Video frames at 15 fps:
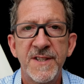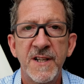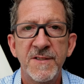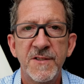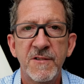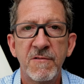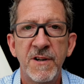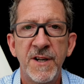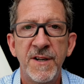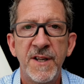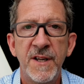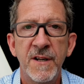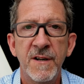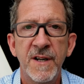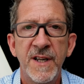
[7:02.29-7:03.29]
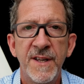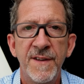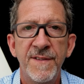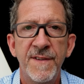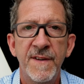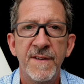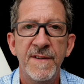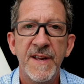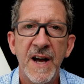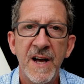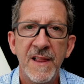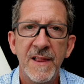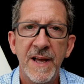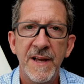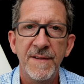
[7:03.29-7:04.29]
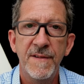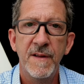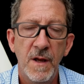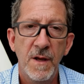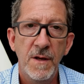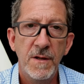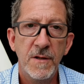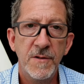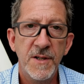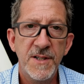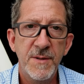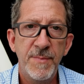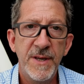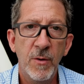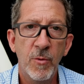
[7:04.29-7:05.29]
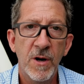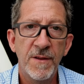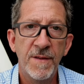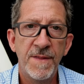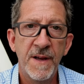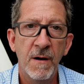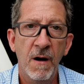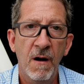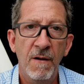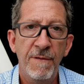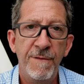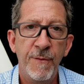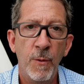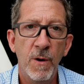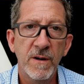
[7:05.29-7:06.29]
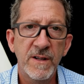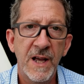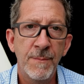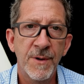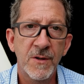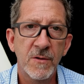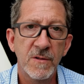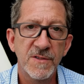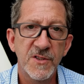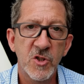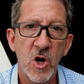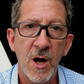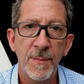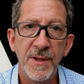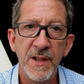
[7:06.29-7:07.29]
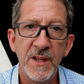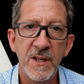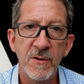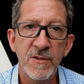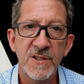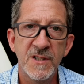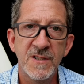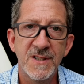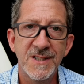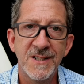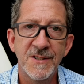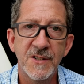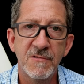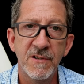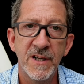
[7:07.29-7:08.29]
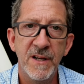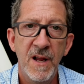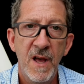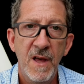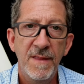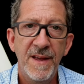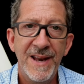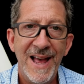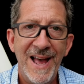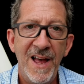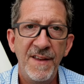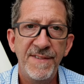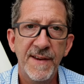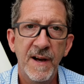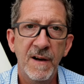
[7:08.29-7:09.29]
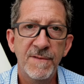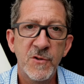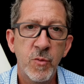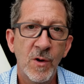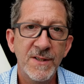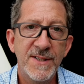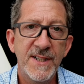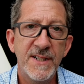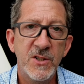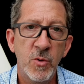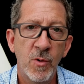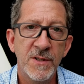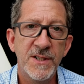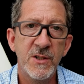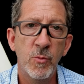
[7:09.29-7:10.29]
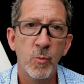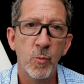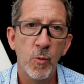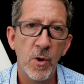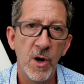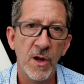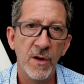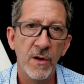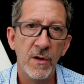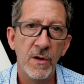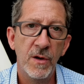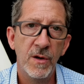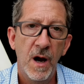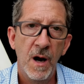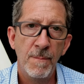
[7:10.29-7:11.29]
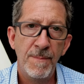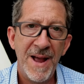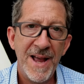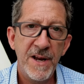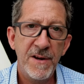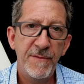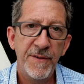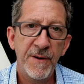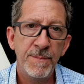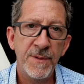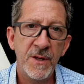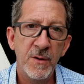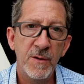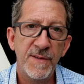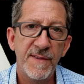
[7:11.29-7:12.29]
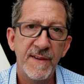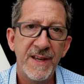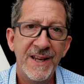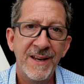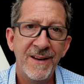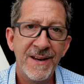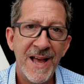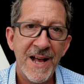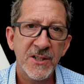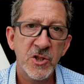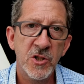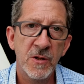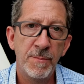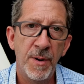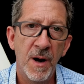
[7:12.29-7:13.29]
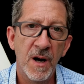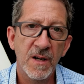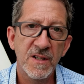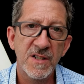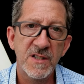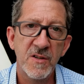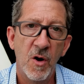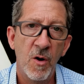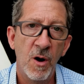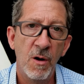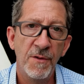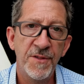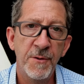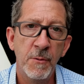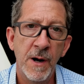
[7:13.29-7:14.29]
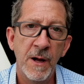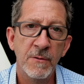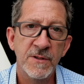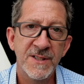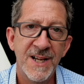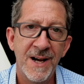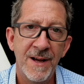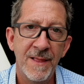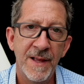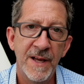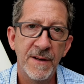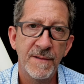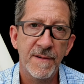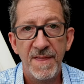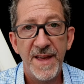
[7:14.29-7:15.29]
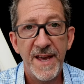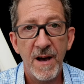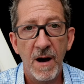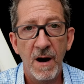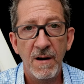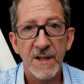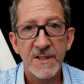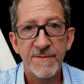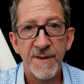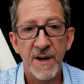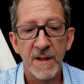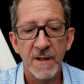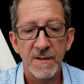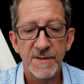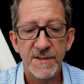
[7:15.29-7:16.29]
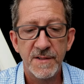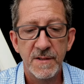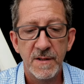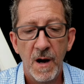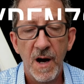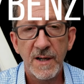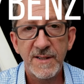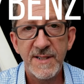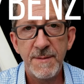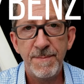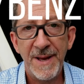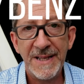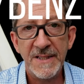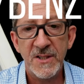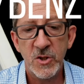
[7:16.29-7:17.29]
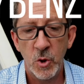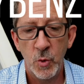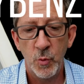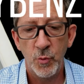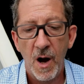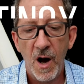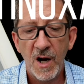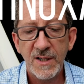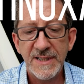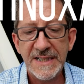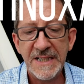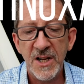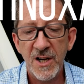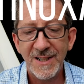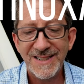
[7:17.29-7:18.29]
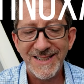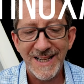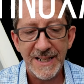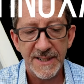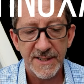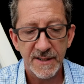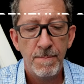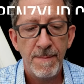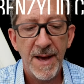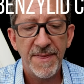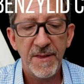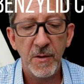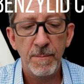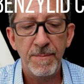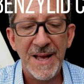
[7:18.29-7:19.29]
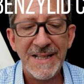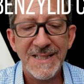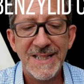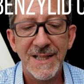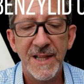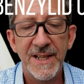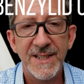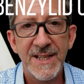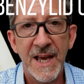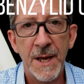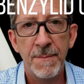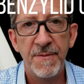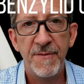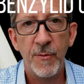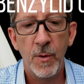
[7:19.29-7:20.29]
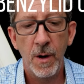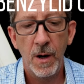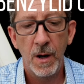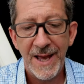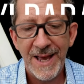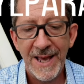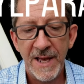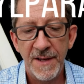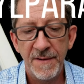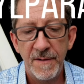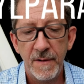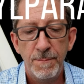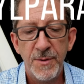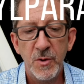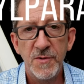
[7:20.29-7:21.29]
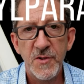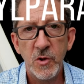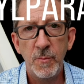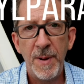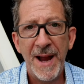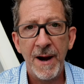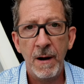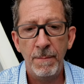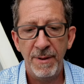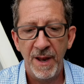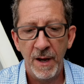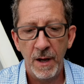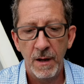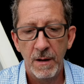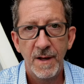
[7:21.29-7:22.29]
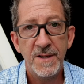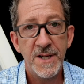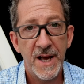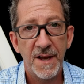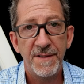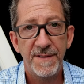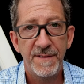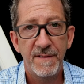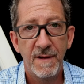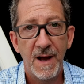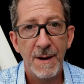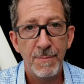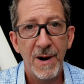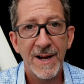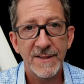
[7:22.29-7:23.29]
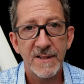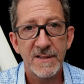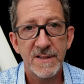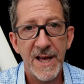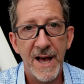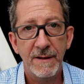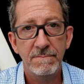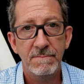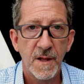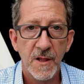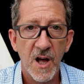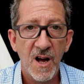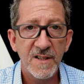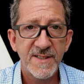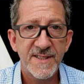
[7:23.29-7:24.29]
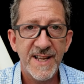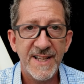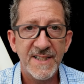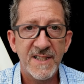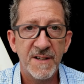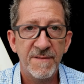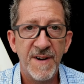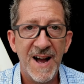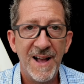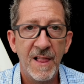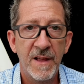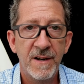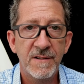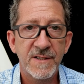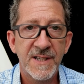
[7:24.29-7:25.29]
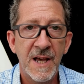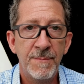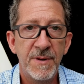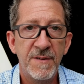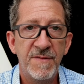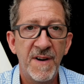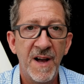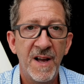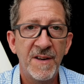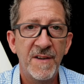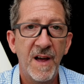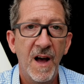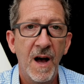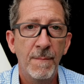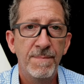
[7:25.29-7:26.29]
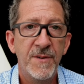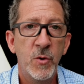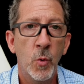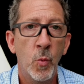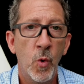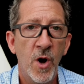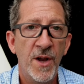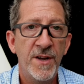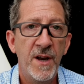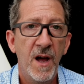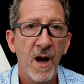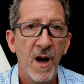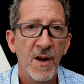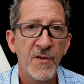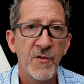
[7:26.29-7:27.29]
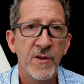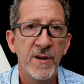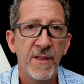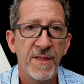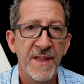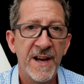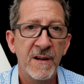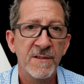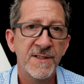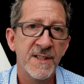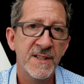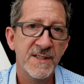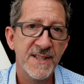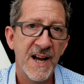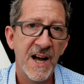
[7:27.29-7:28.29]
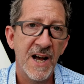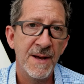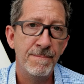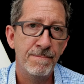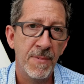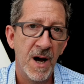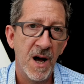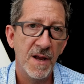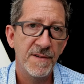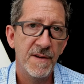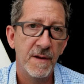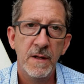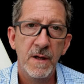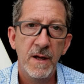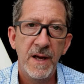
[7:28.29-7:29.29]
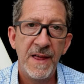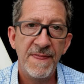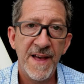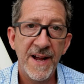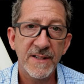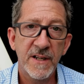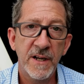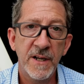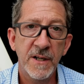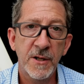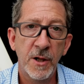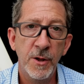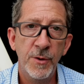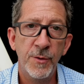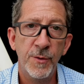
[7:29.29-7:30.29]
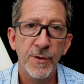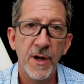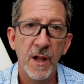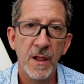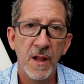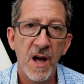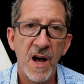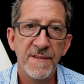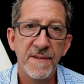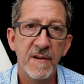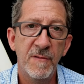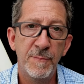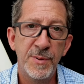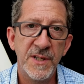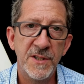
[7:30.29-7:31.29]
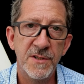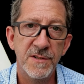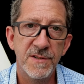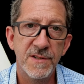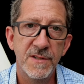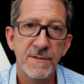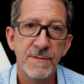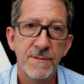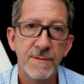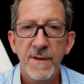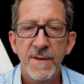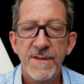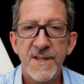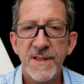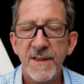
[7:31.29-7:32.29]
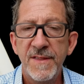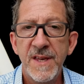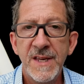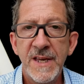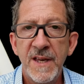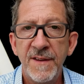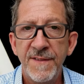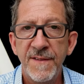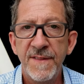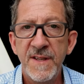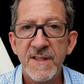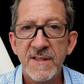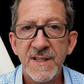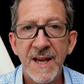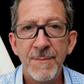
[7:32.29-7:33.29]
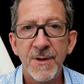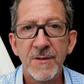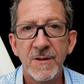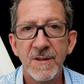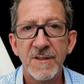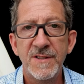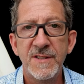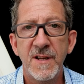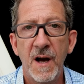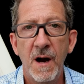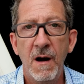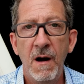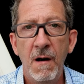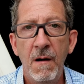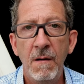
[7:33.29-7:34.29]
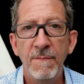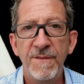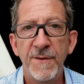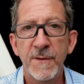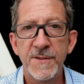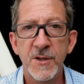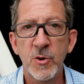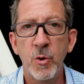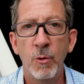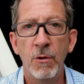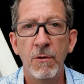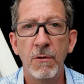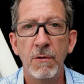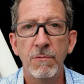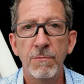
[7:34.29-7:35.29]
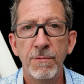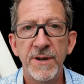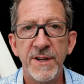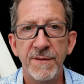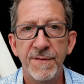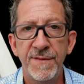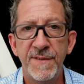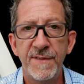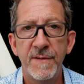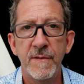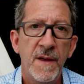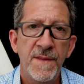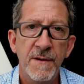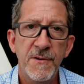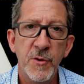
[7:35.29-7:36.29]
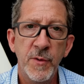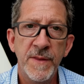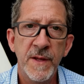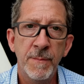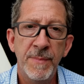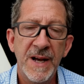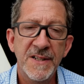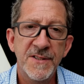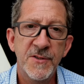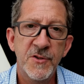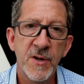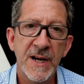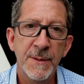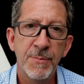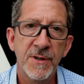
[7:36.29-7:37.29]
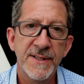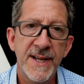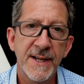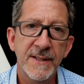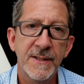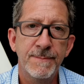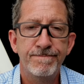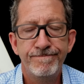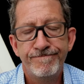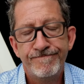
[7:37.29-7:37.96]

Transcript: sunscreen here is in Thailand. You need to be aware that there are four chemicals commonly used in sunscreen that, as of 2021, are banned from use in national parks all throughout Thailand. They are as follows oxybenzone, octinoxate, methylbenzylidene camphor, and butylparaben. And yes, I practiced that. The law states that violators can be fined up to 100,000 Thai baht, and that can include a lot of beaches. See, the thing is that these chemicals are harmful to coral reefs, and they're doing their best to try to protect them.